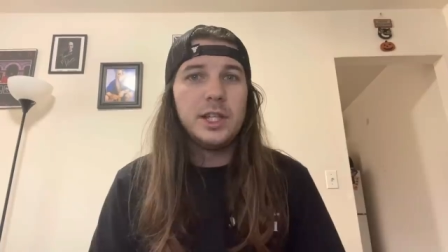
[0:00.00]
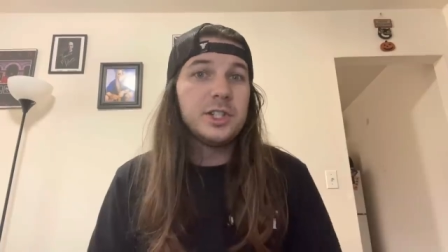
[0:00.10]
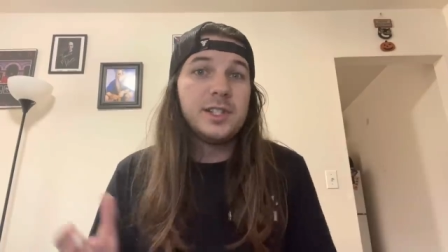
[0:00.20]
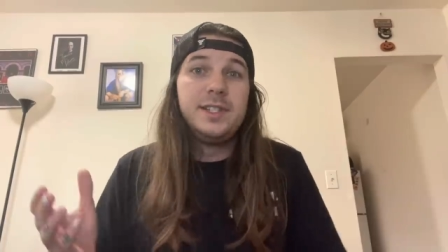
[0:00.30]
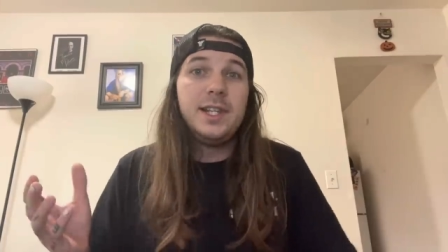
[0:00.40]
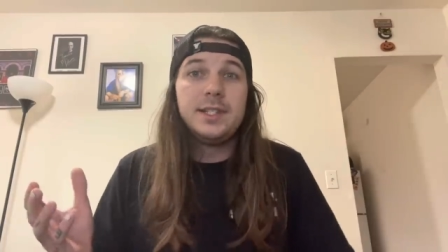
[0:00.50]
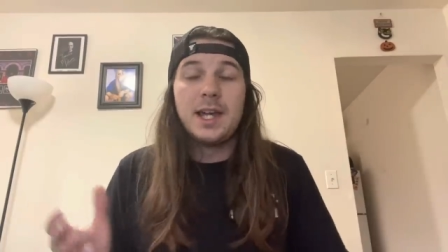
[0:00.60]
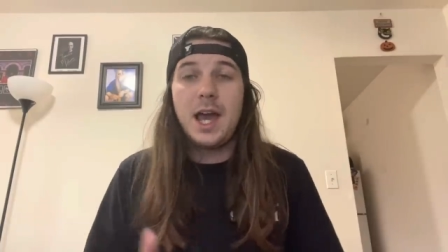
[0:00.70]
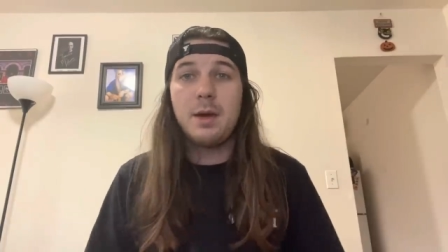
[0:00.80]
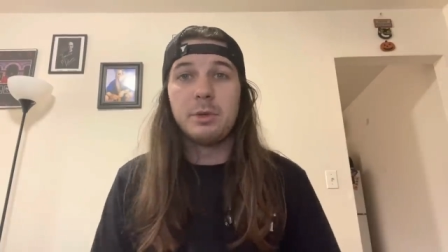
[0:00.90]
It just didn't
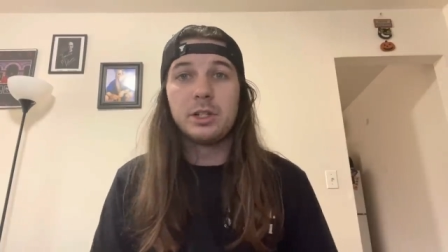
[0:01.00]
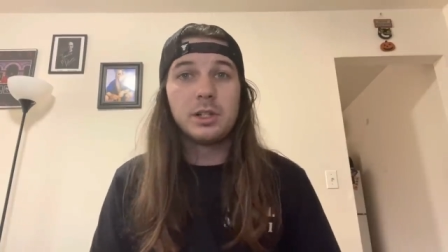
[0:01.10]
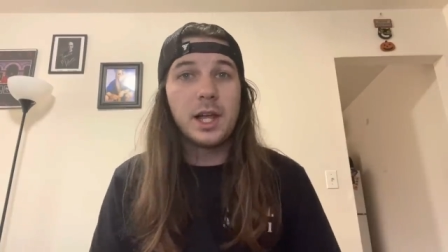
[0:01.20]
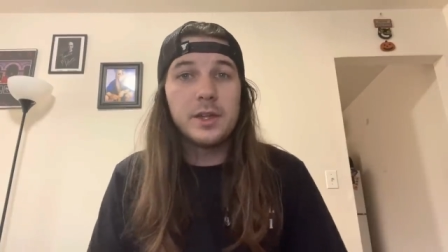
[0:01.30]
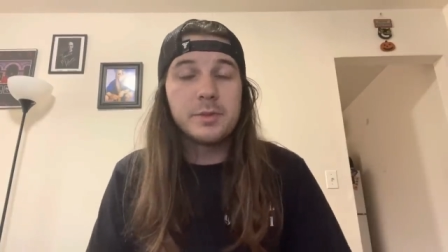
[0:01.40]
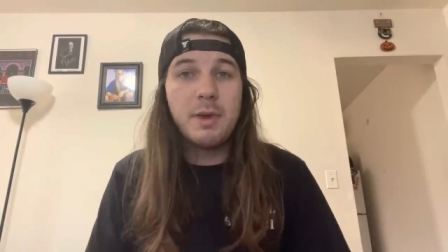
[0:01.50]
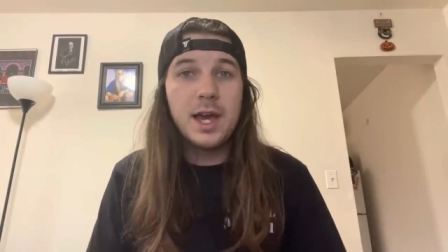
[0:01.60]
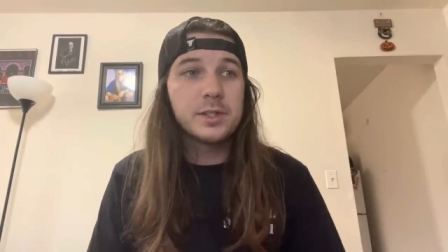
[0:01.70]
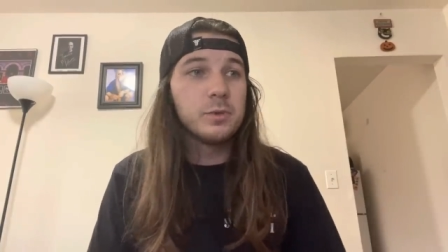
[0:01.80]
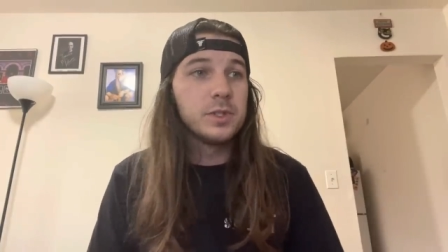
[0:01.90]
happen. Clown's
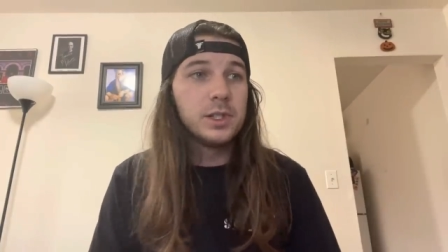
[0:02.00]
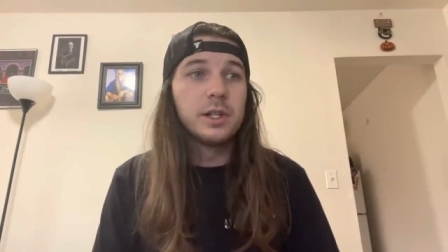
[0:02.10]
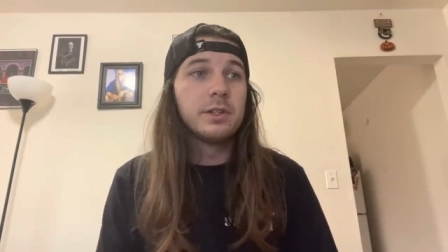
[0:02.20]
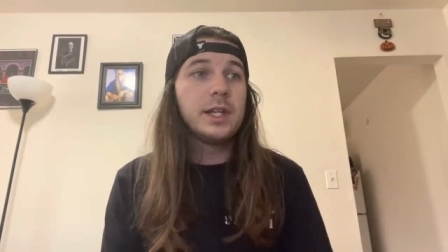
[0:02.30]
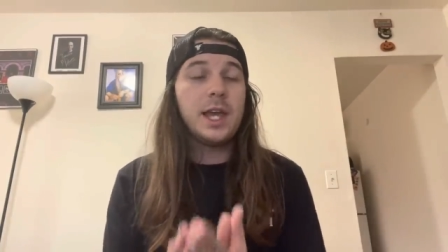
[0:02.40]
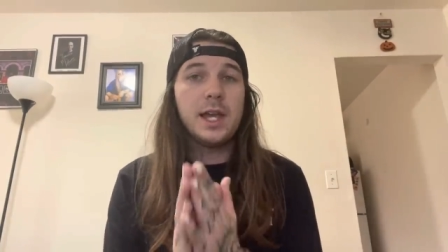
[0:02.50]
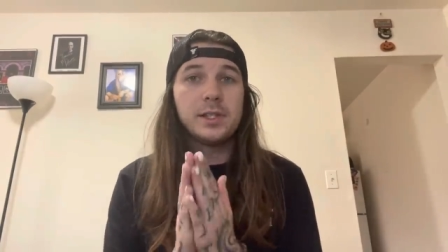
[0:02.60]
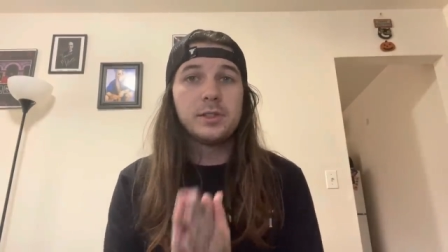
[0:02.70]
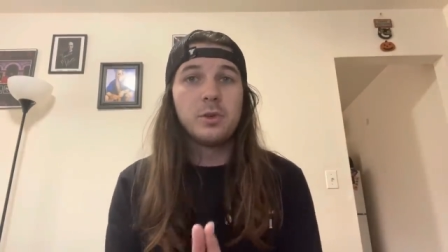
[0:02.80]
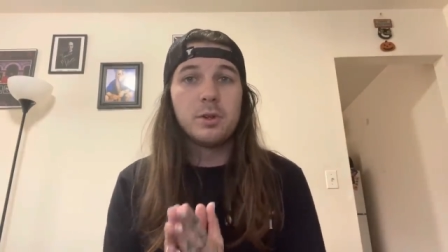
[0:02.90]
mask was literally a
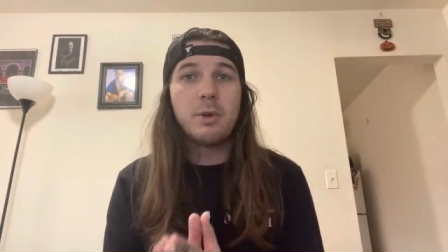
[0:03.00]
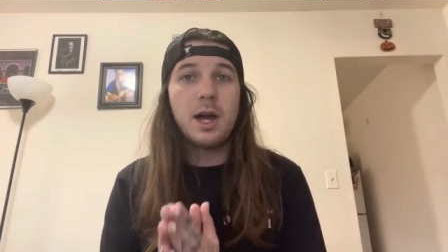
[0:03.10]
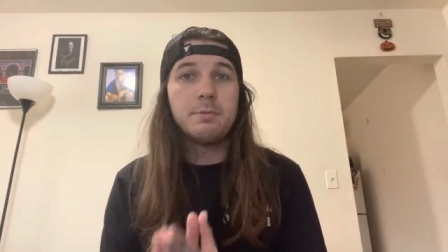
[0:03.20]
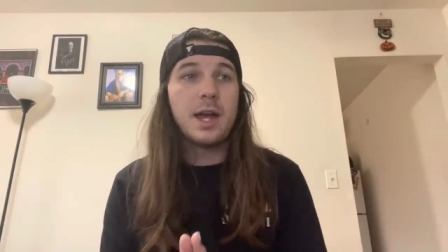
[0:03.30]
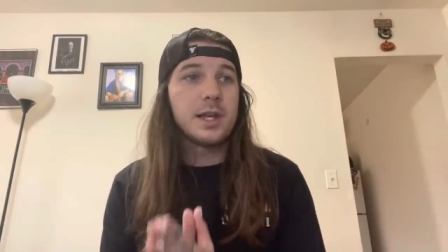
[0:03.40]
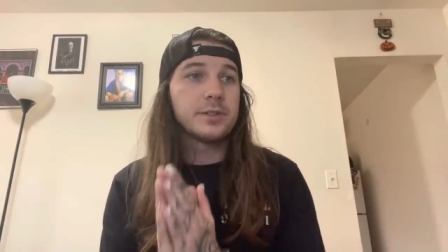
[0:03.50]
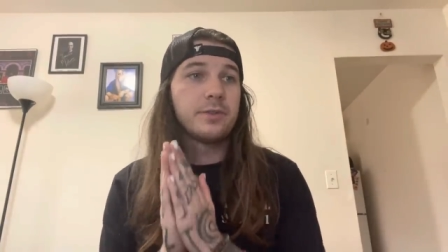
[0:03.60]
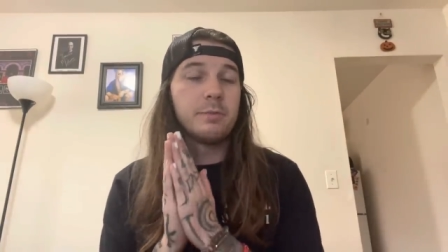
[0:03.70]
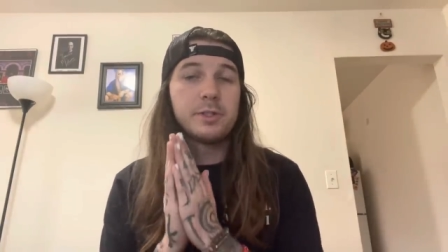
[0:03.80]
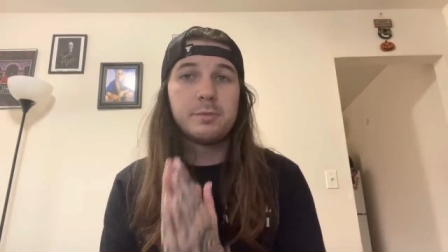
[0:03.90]
store-bought mask
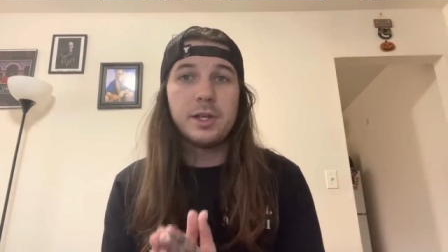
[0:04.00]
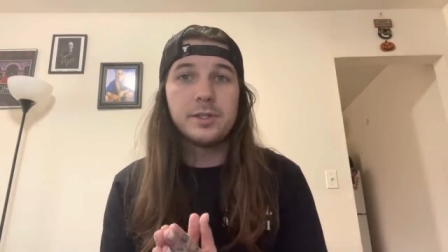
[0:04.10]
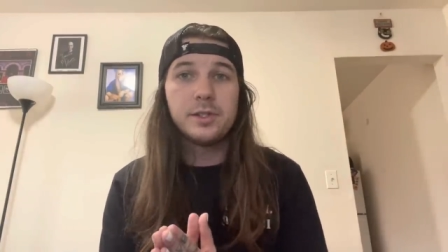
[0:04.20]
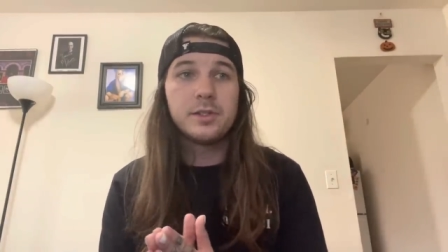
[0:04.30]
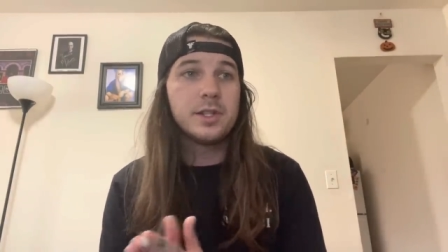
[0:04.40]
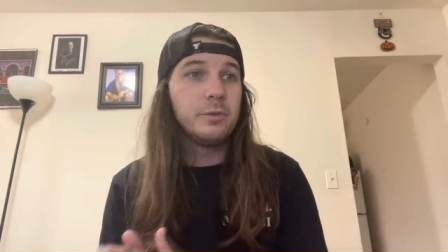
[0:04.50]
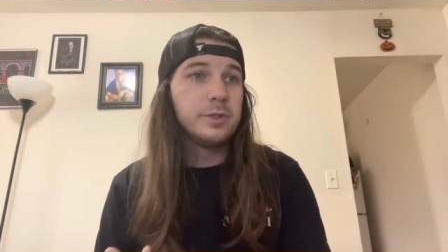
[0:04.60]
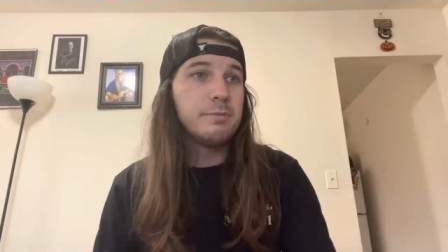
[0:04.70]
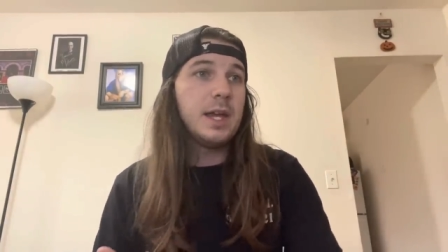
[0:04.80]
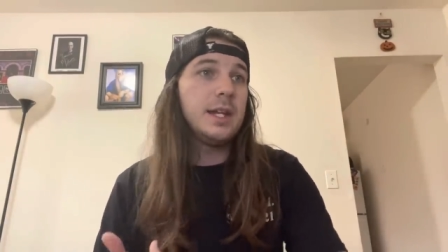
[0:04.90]
from Spencer's that
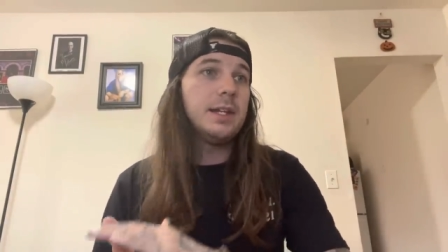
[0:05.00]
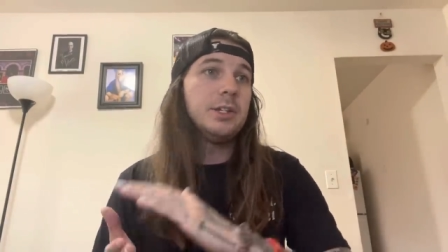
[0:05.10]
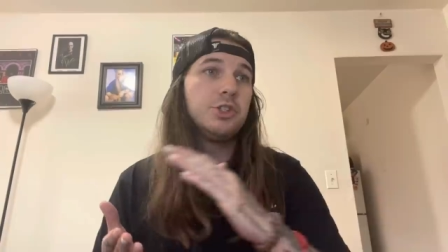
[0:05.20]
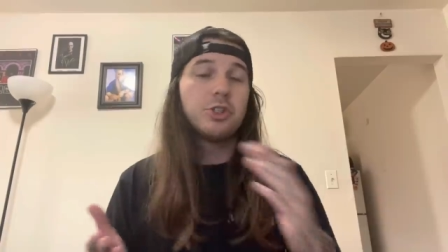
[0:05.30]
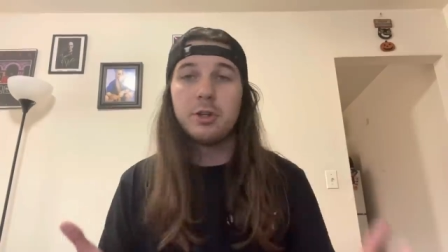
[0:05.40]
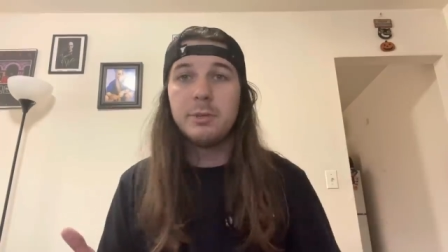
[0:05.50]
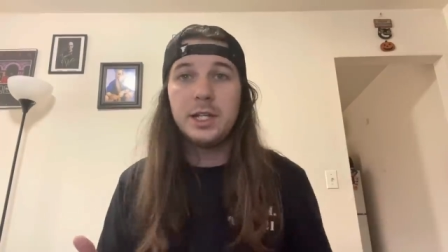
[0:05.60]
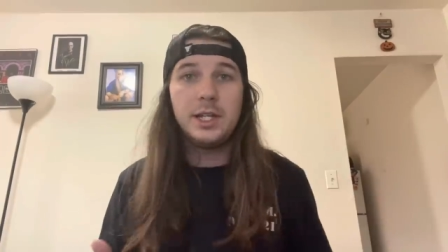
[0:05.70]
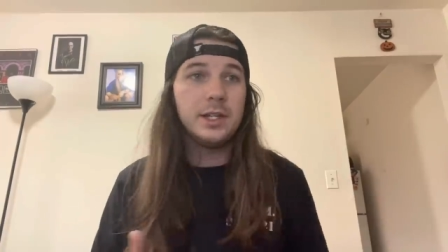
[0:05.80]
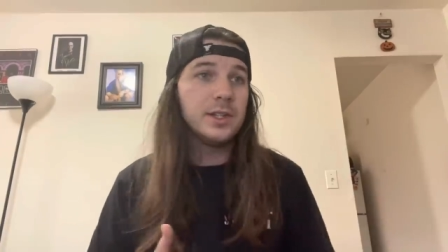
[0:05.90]
was made in
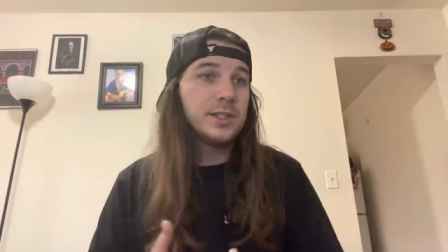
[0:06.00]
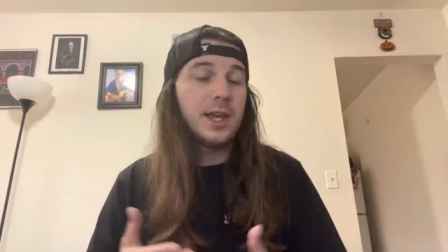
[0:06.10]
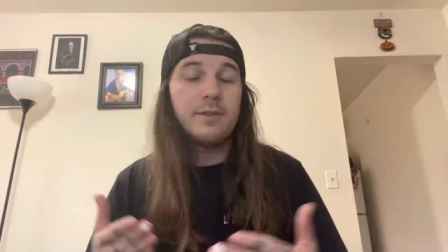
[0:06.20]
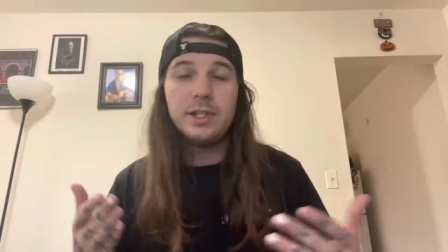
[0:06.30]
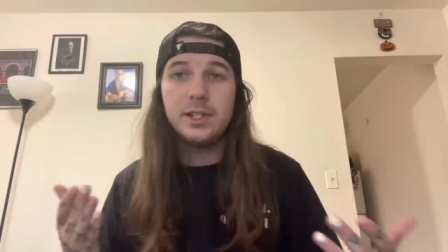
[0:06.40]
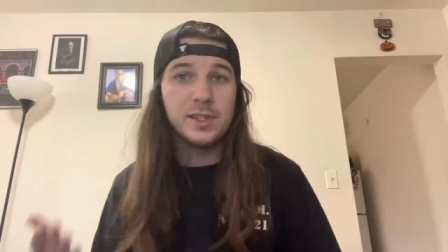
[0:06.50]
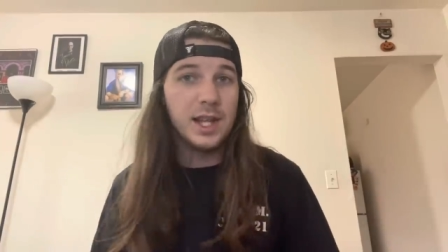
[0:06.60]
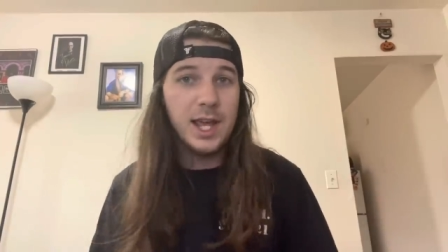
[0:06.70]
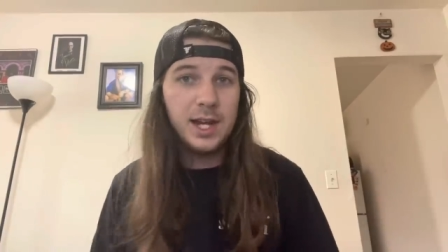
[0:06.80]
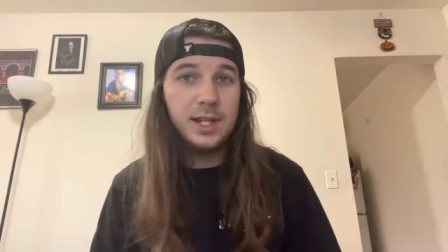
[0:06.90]
Germany in the 70s
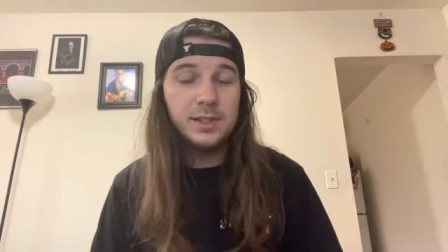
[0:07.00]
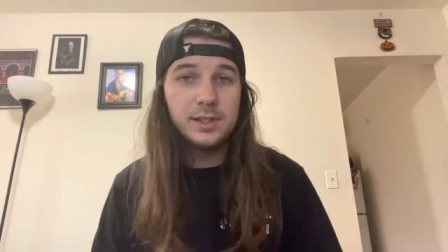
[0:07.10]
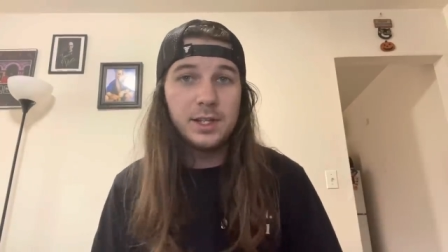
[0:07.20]
and 80s,